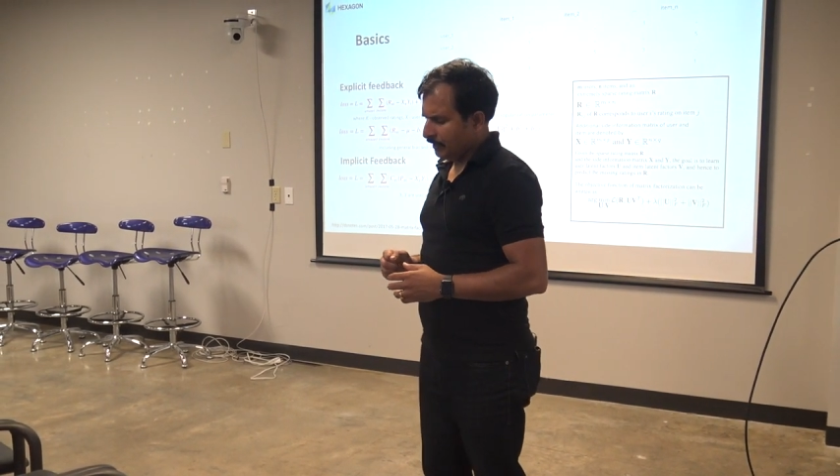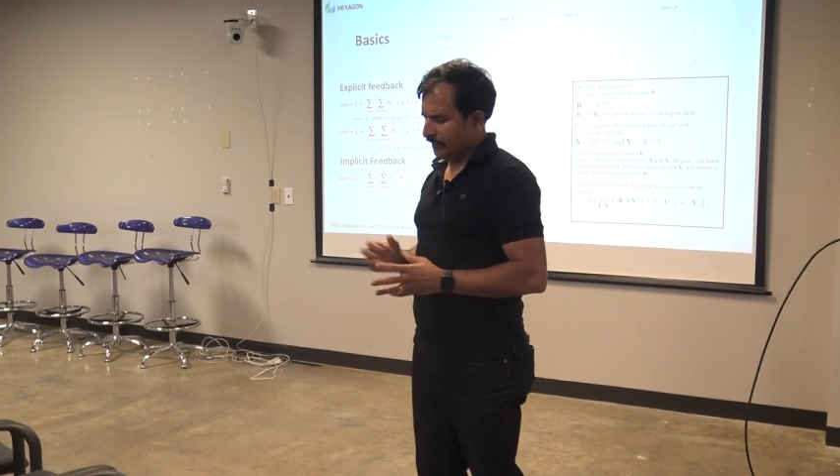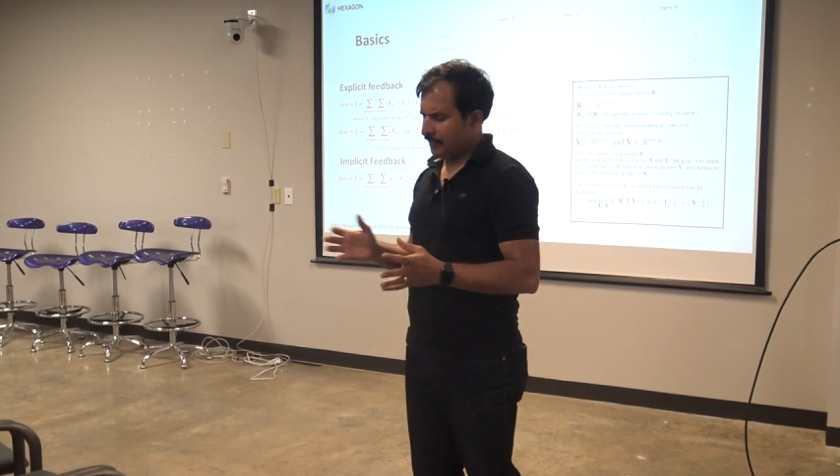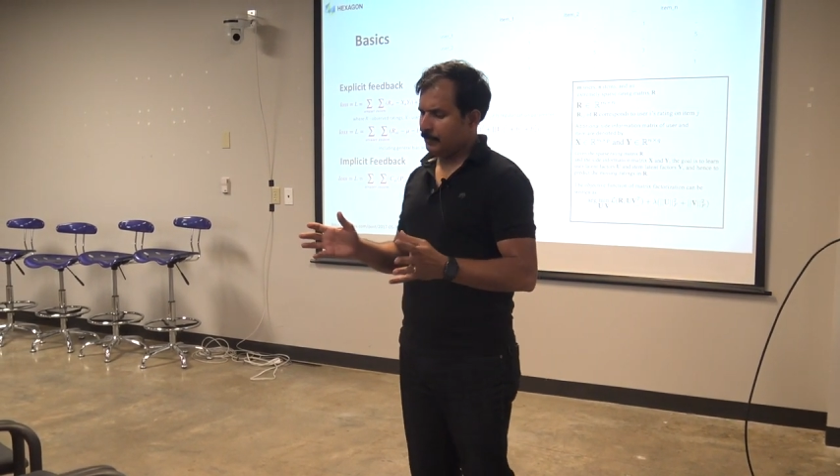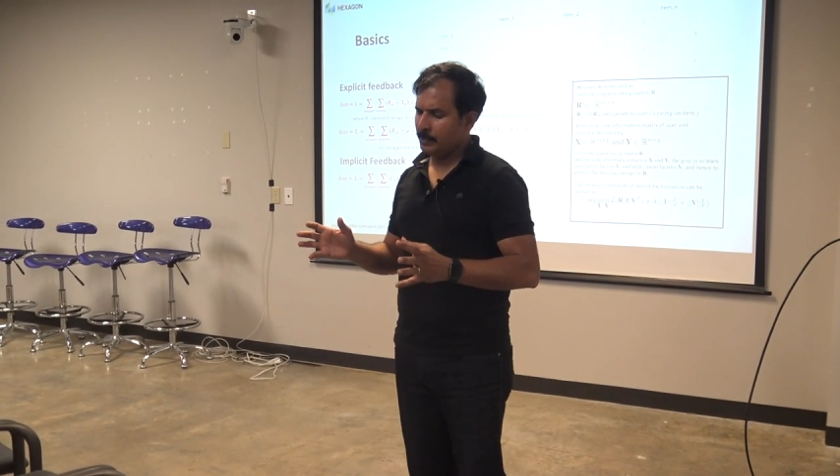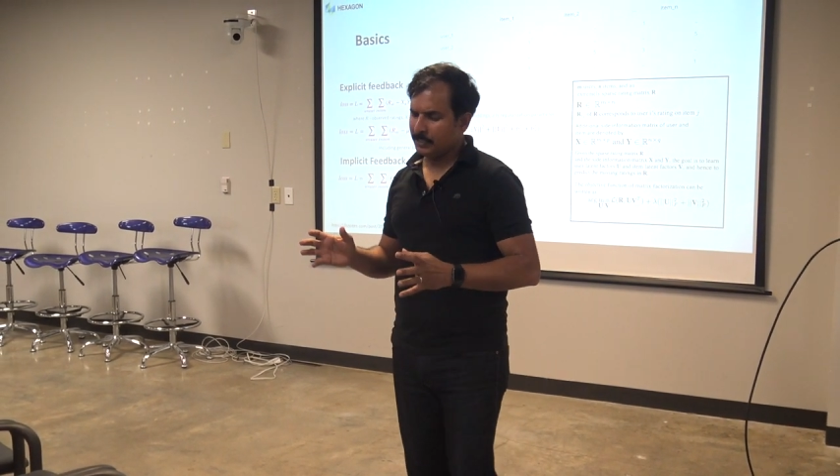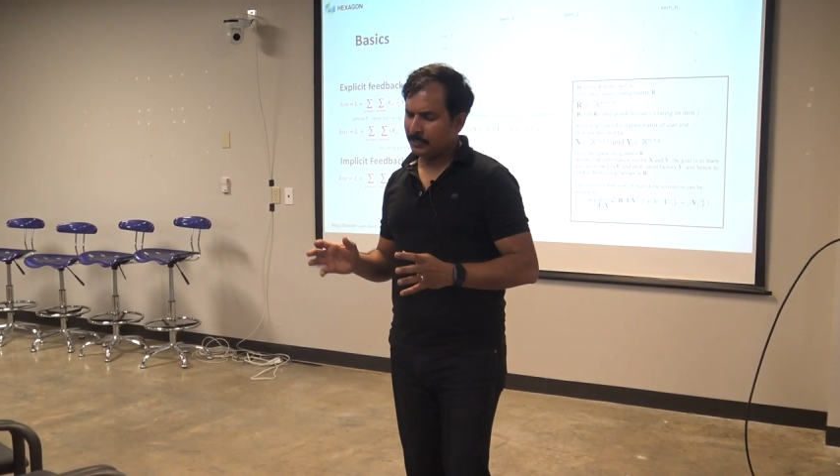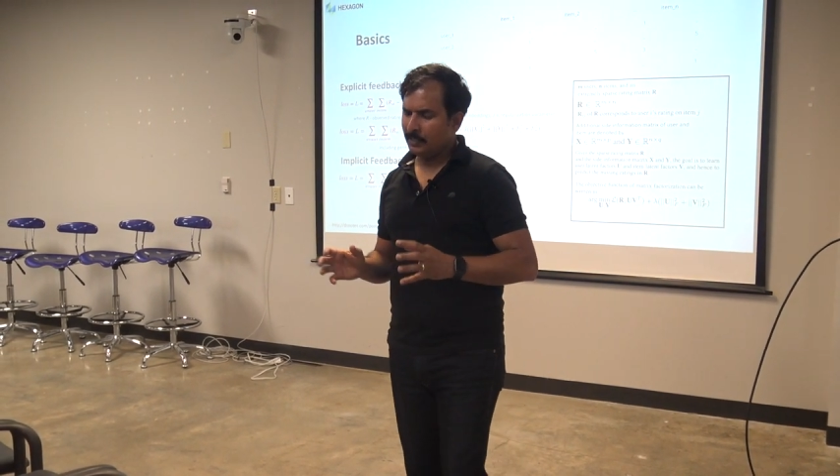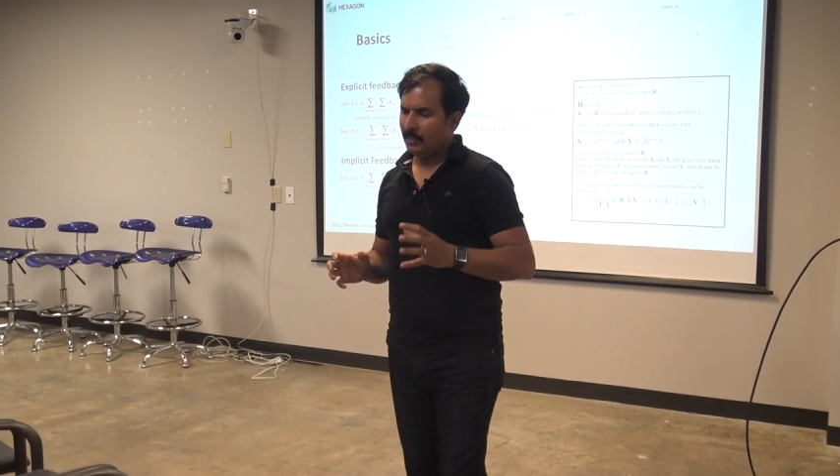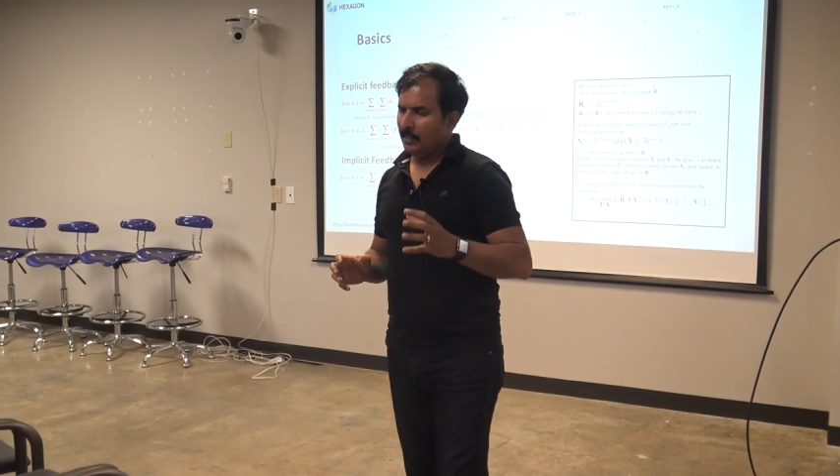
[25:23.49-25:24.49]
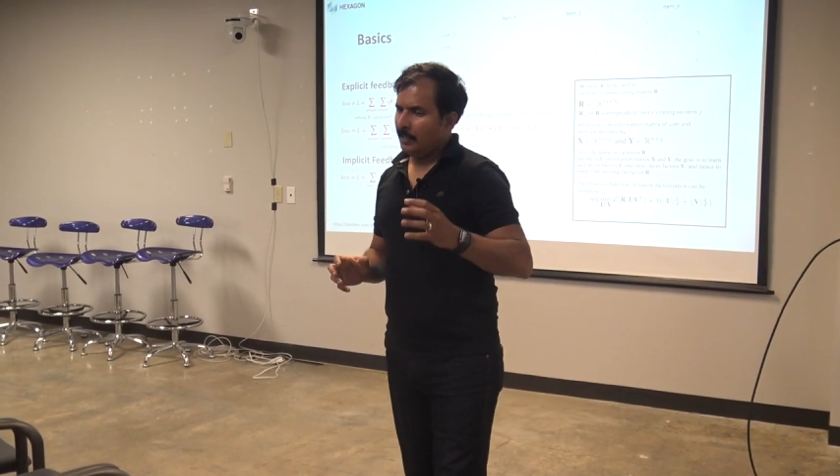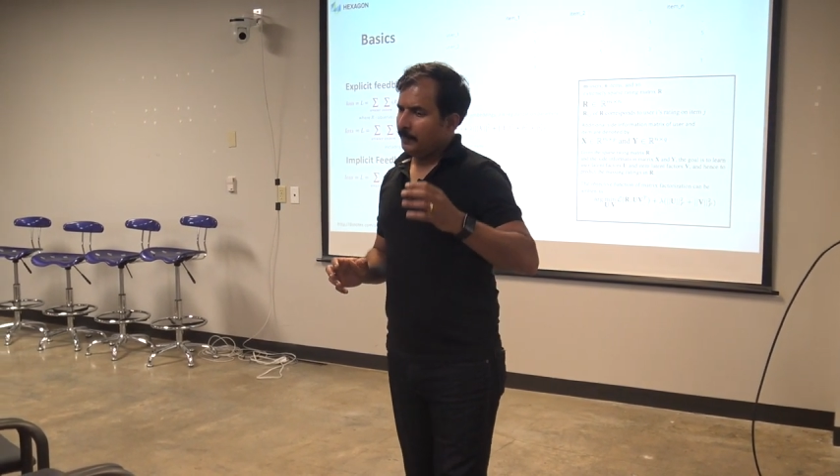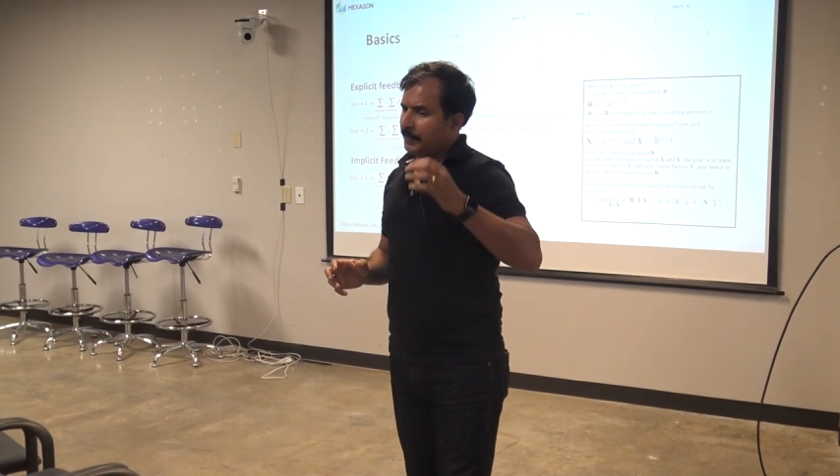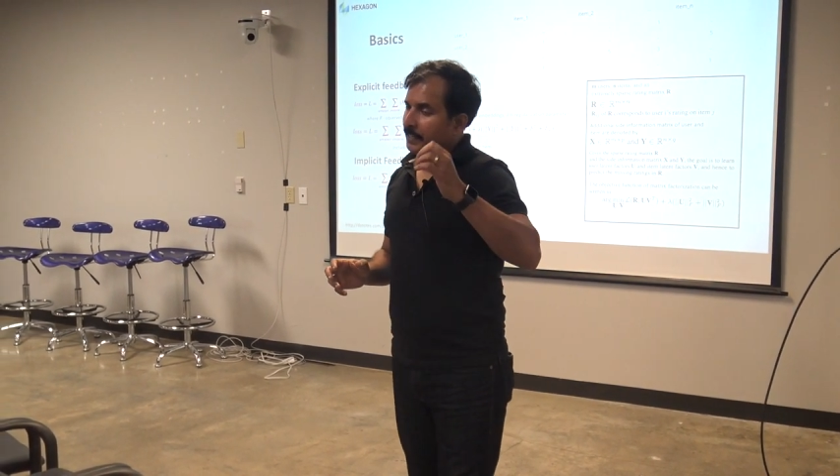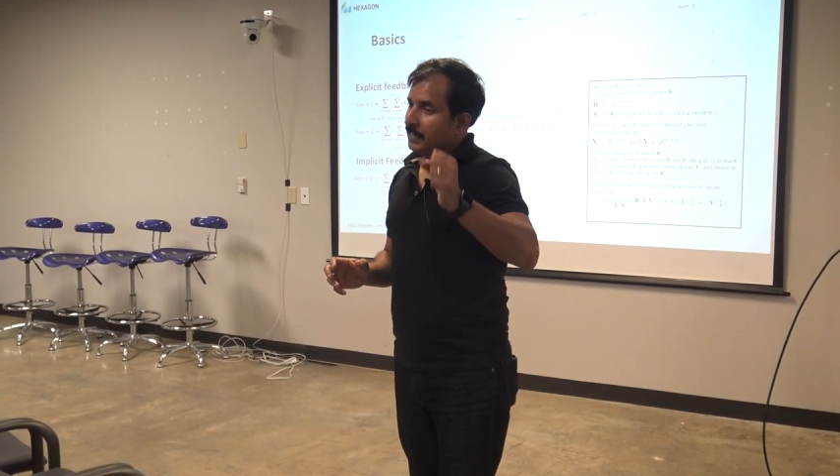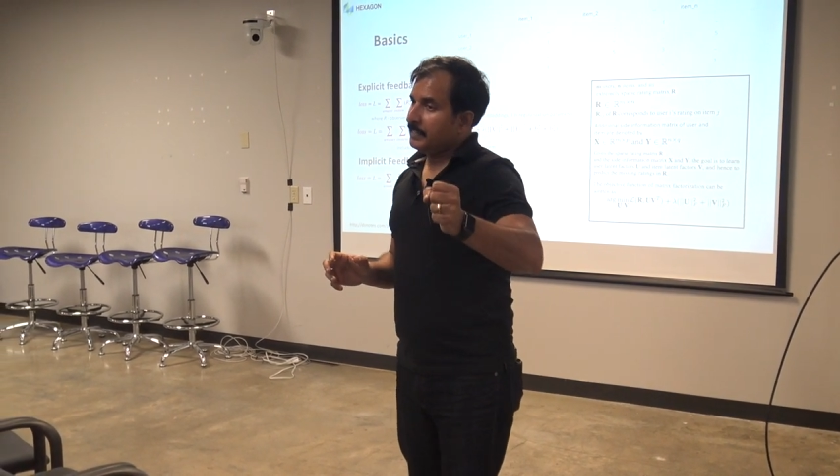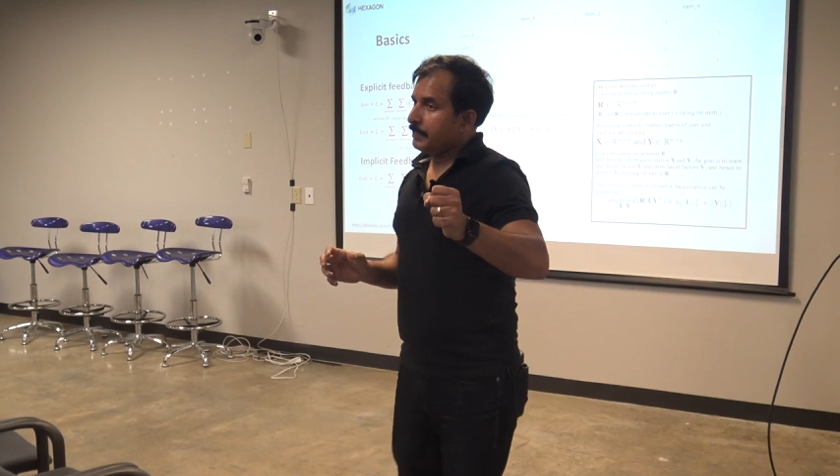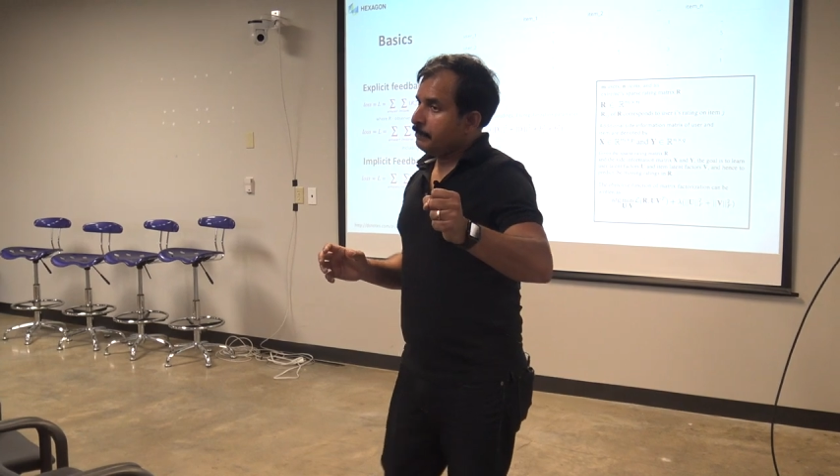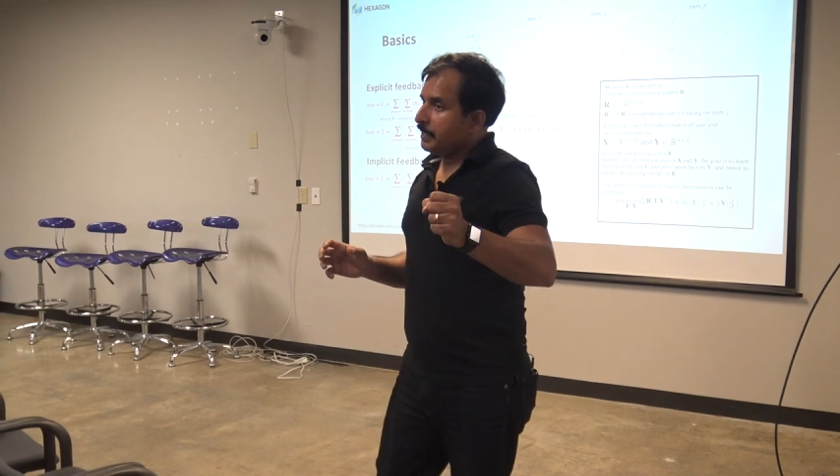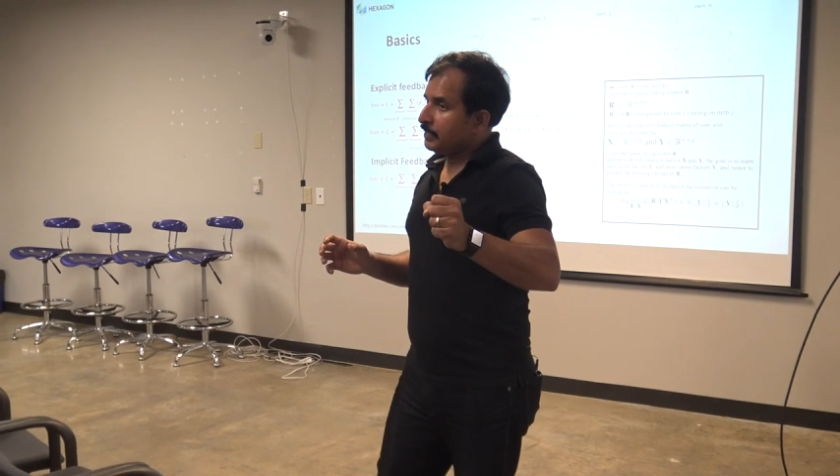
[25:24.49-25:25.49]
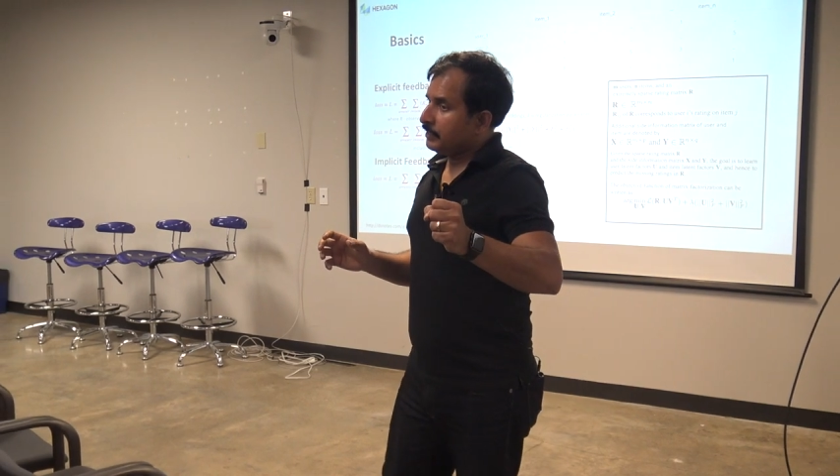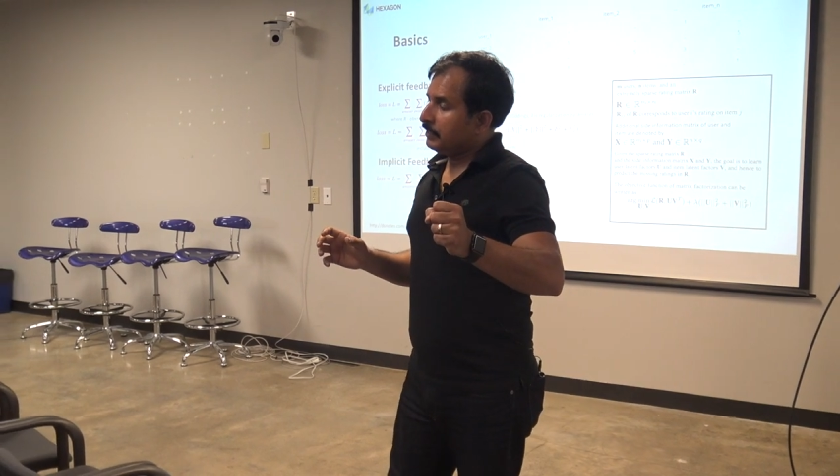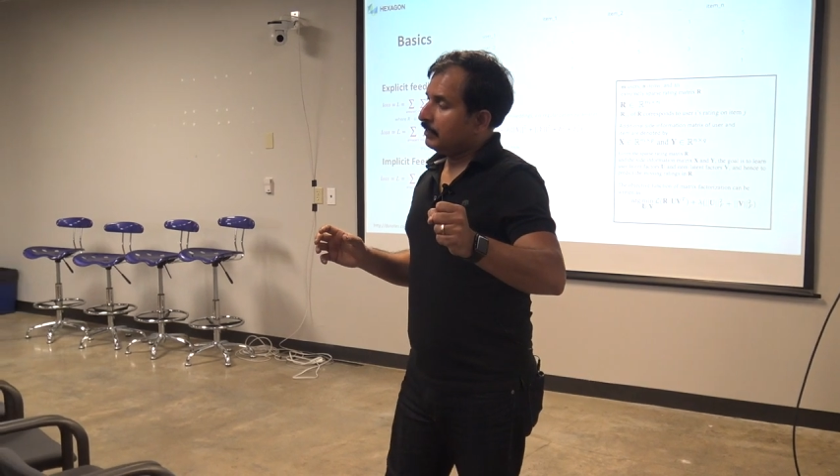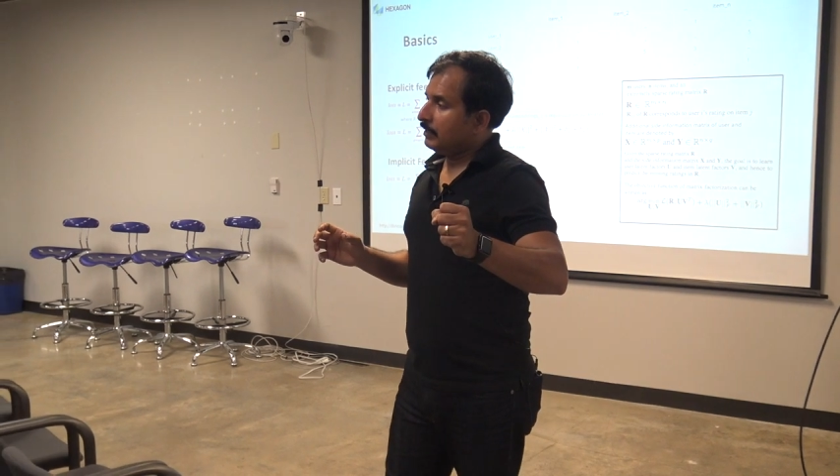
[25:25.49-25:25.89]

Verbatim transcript: In other words, the content based